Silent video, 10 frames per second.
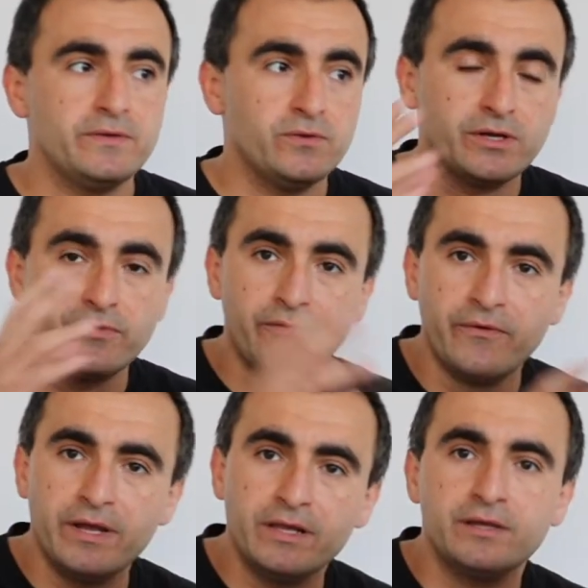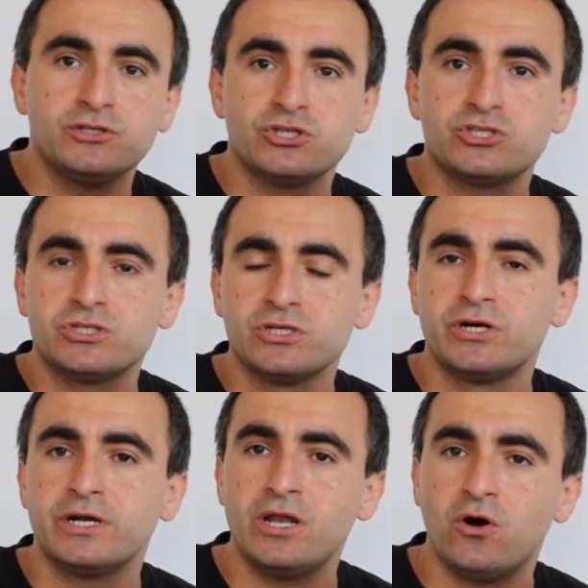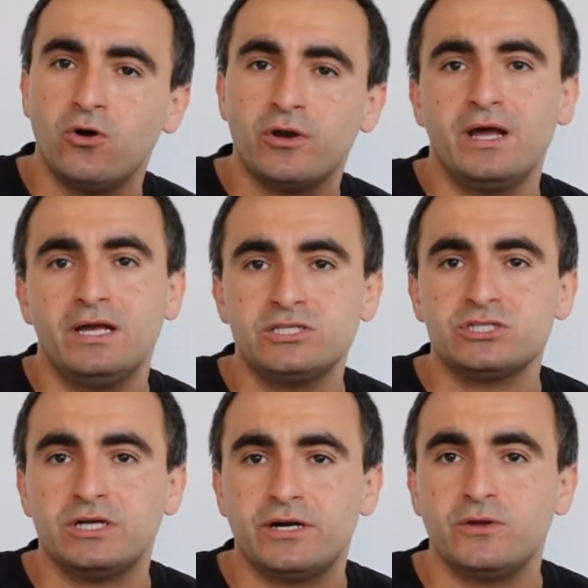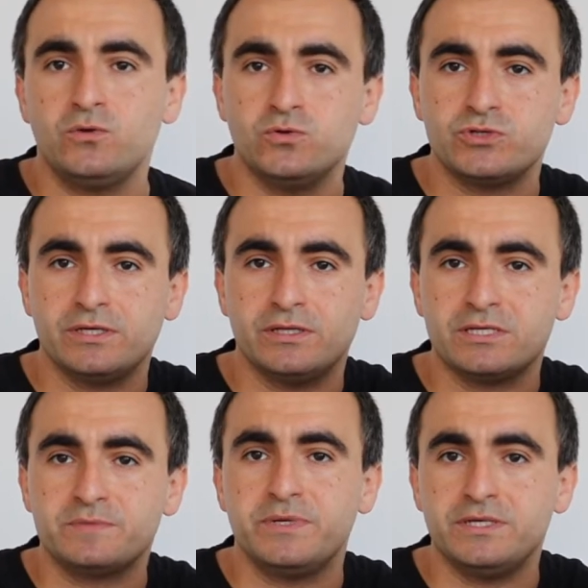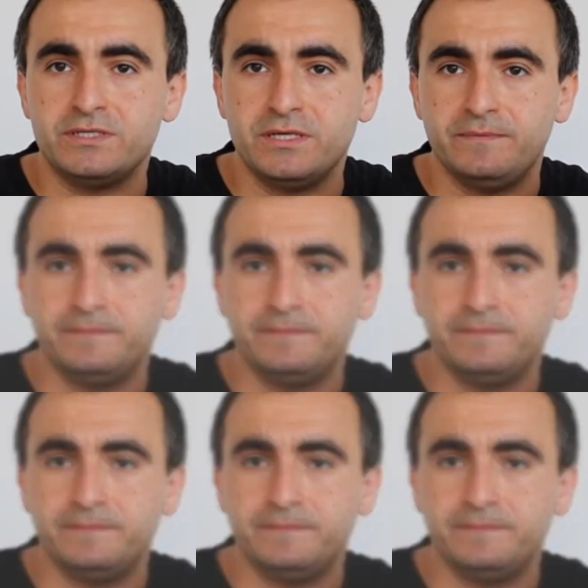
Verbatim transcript: you can really just turn it on and start using this P C.